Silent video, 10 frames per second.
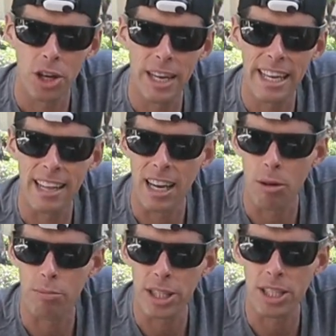You need the
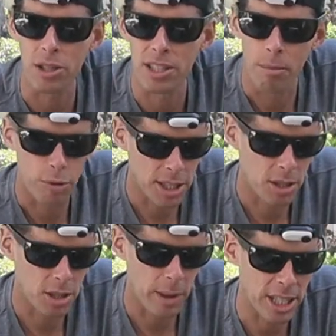little bristles, the
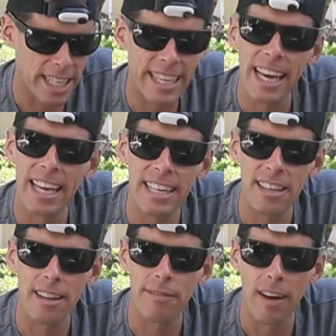bristles to actually get
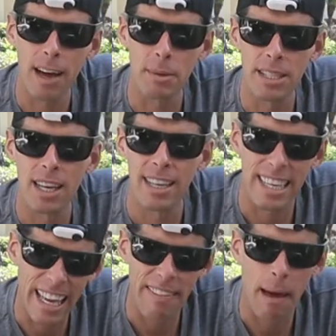into the fibers
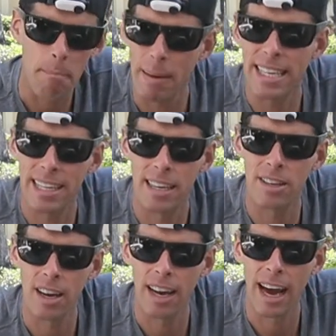to get that baked
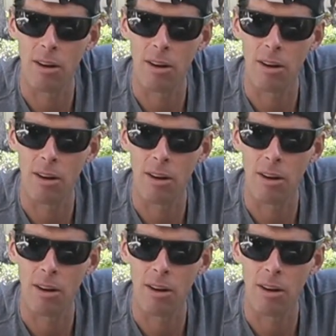in dirt